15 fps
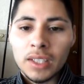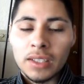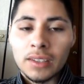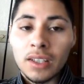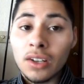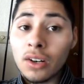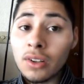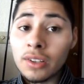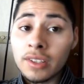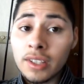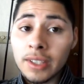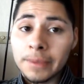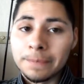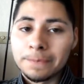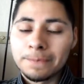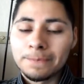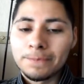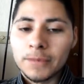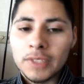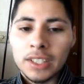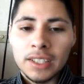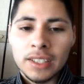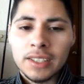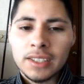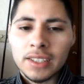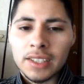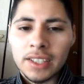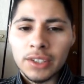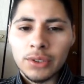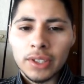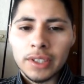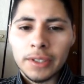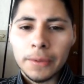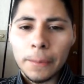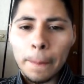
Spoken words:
Not all the time. It's going to get tricky.